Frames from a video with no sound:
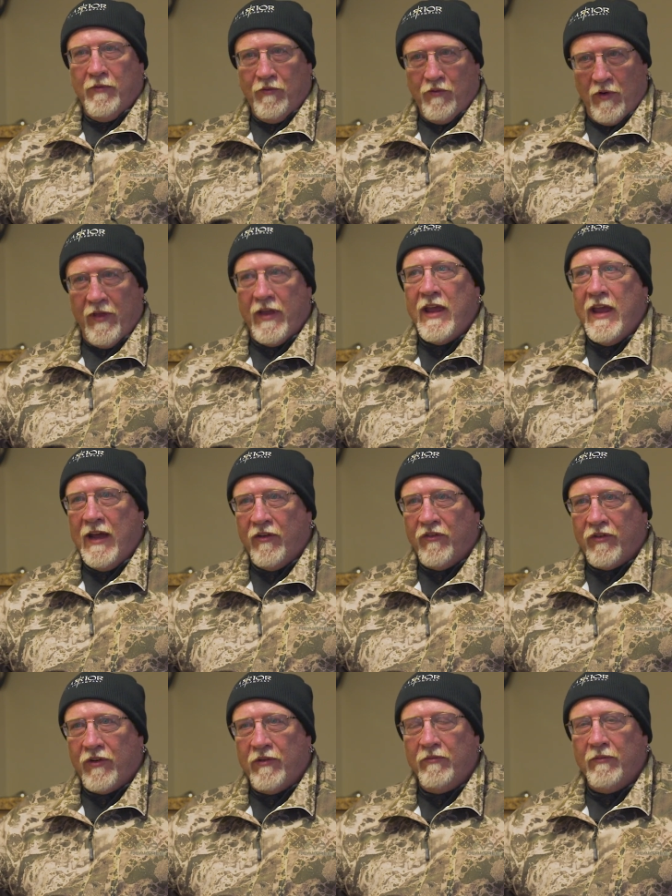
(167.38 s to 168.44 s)
for the
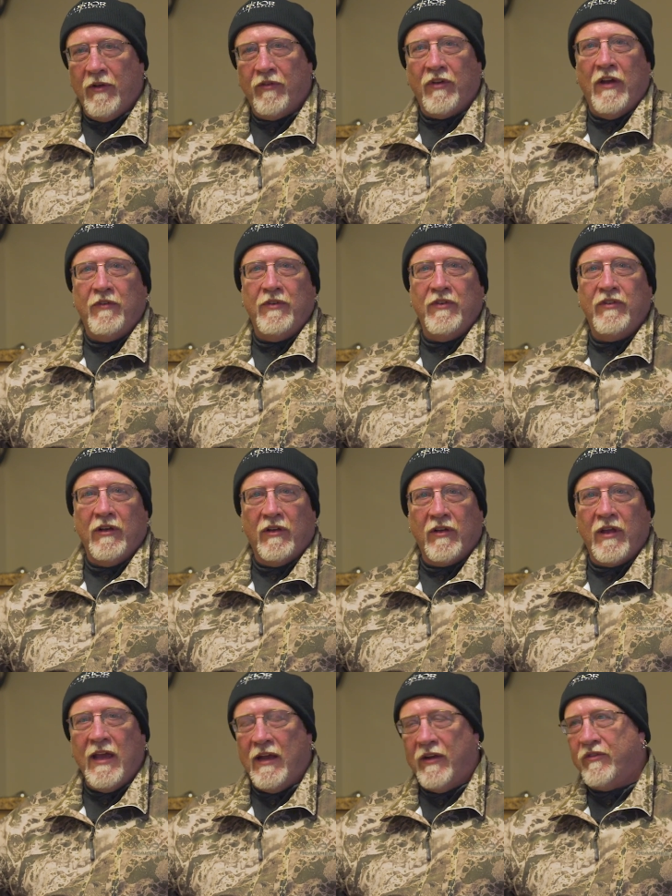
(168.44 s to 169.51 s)
cancer, esophageal
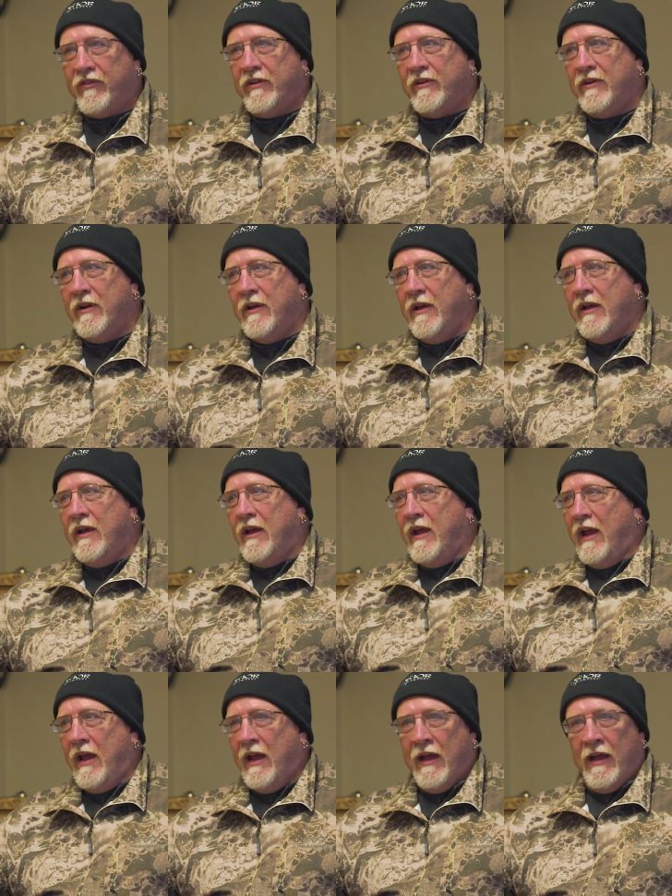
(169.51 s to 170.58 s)
cancer,
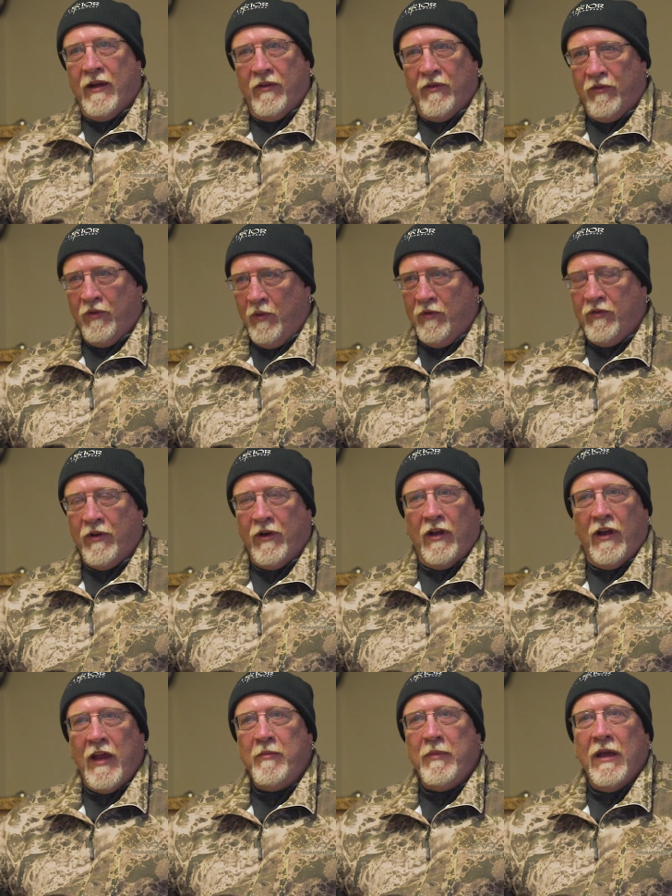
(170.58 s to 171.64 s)
and so it's going to
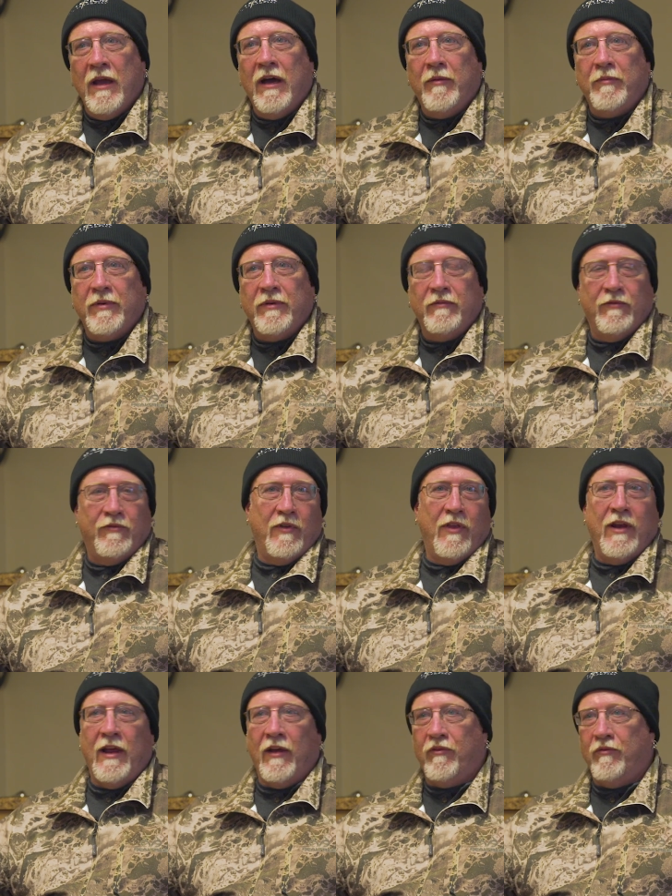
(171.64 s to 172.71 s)
lay me up for the
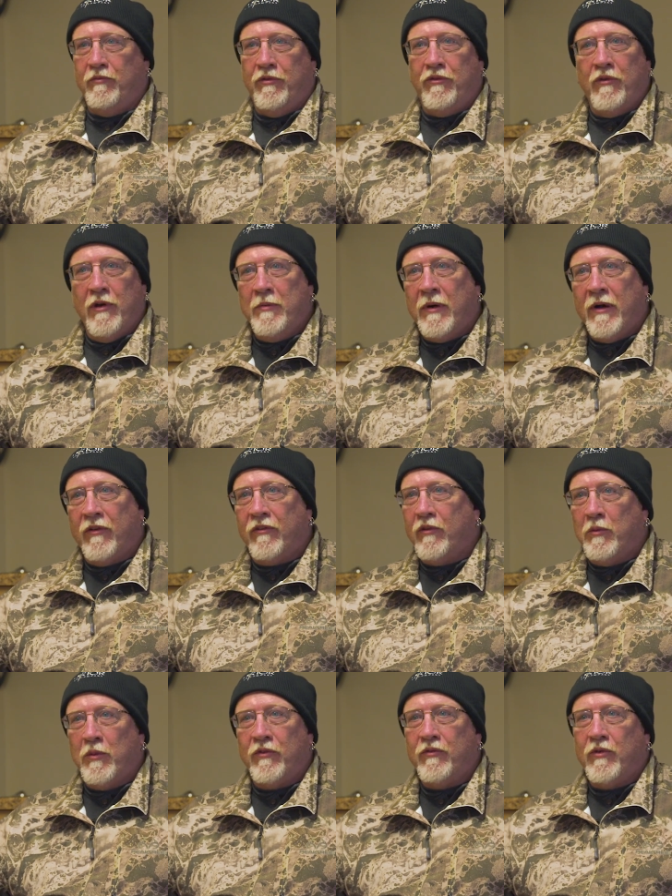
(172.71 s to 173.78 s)
next 3 months,
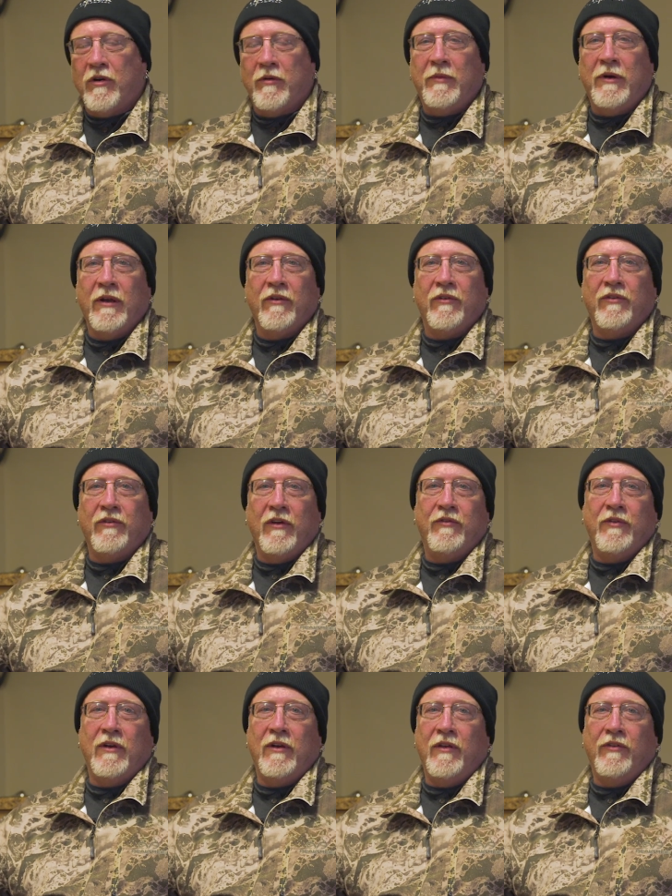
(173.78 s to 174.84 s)
almost 4 months. So I
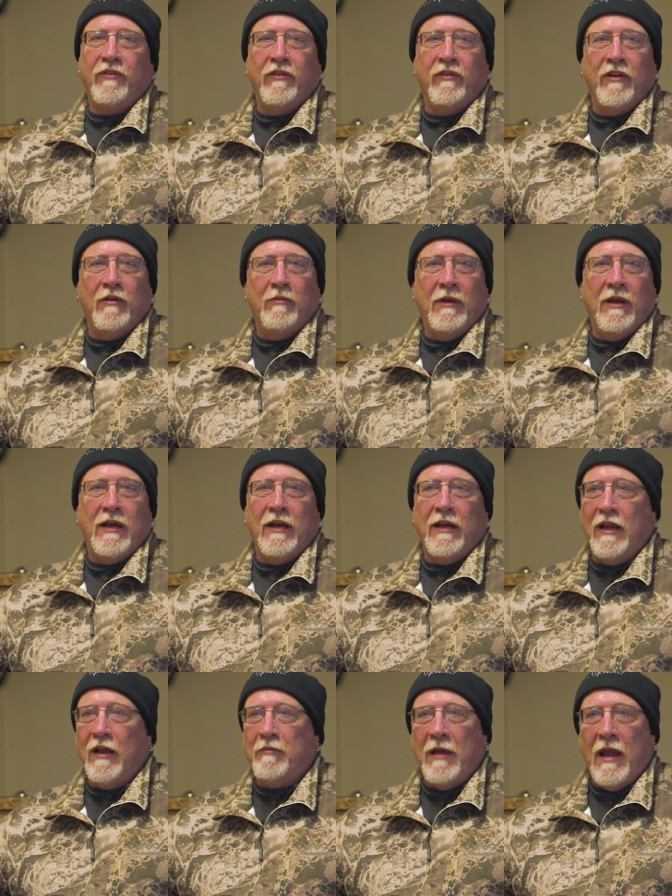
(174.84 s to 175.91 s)
figure this is going to be kind
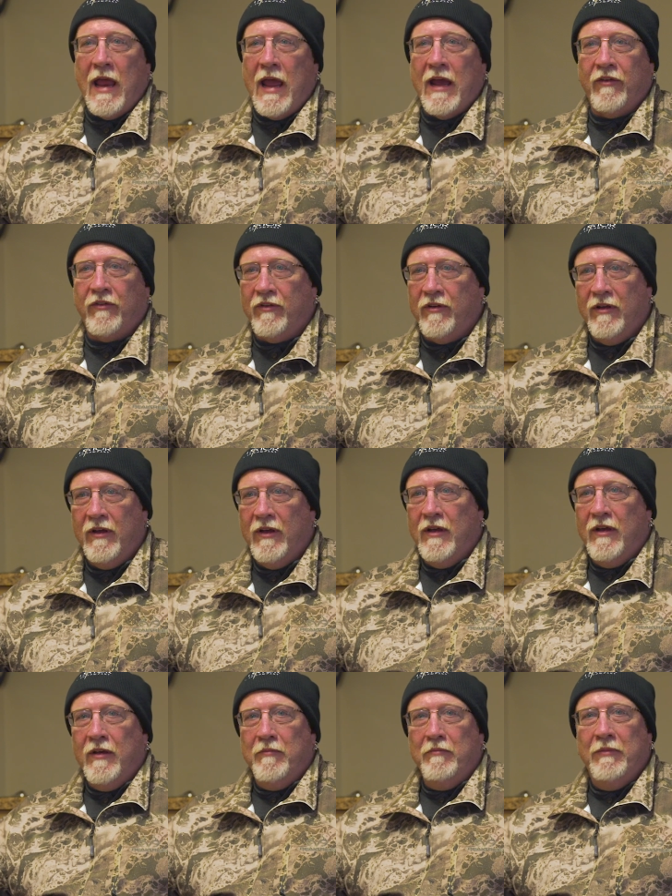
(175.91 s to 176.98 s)
of like my last
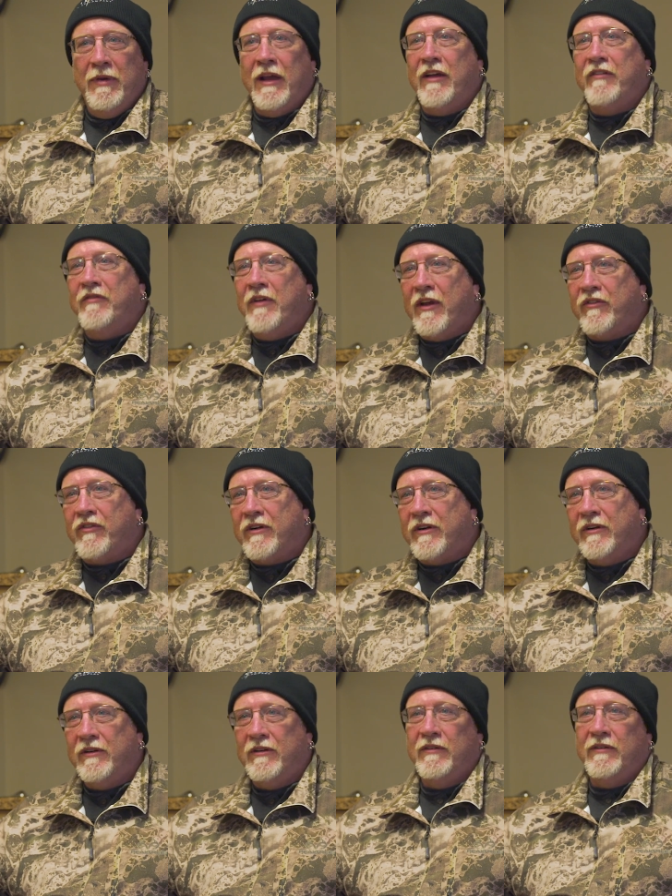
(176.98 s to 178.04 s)
big
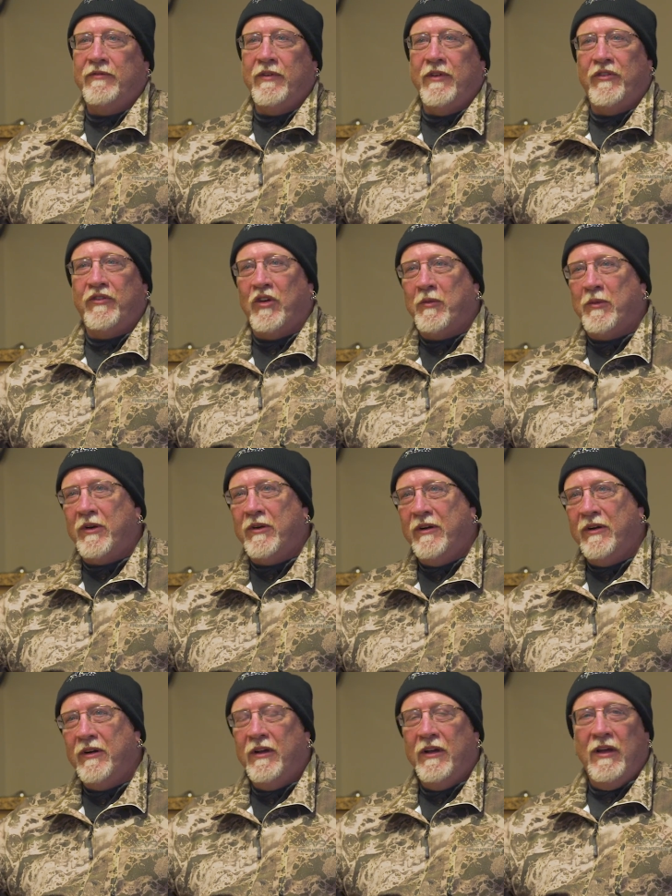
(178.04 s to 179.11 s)
adventure for the summer,
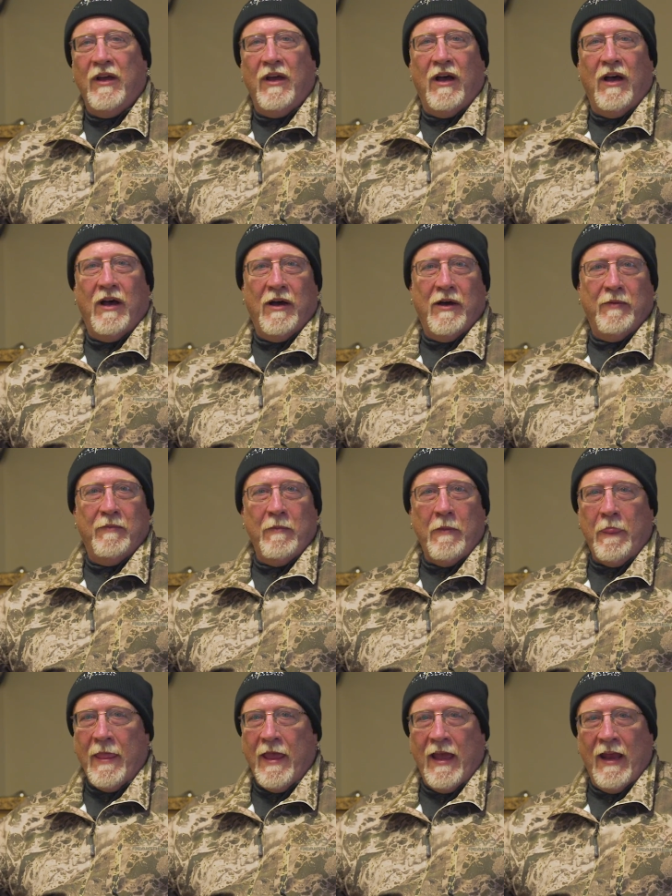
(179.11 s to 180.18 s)

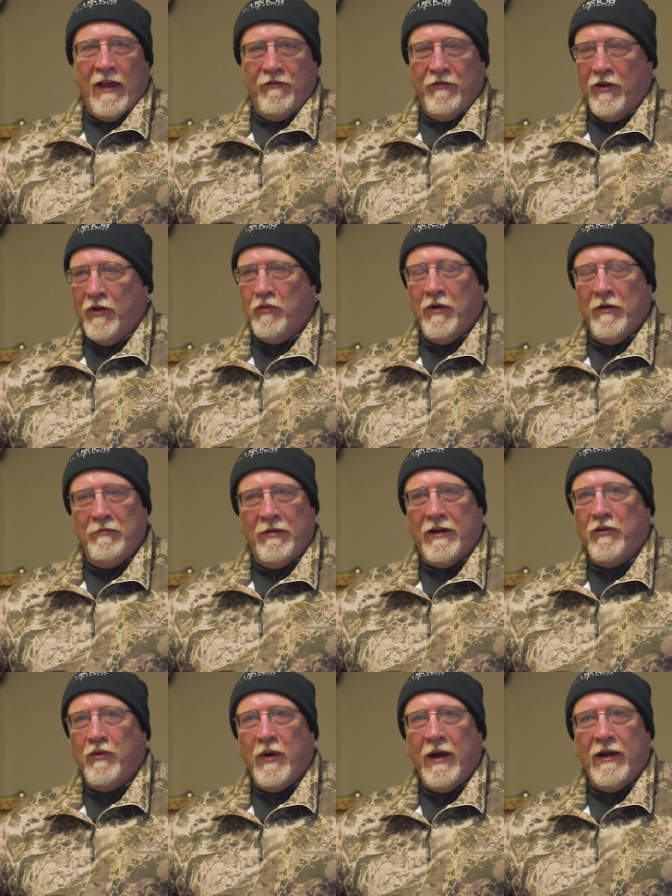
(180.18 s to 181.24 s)
and I figured what
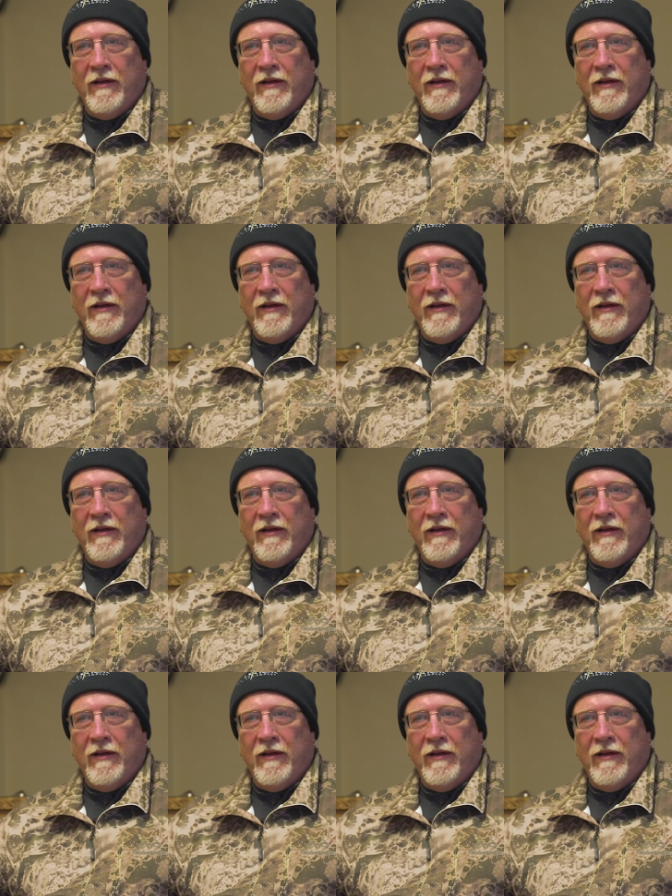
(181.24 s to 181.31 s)
better way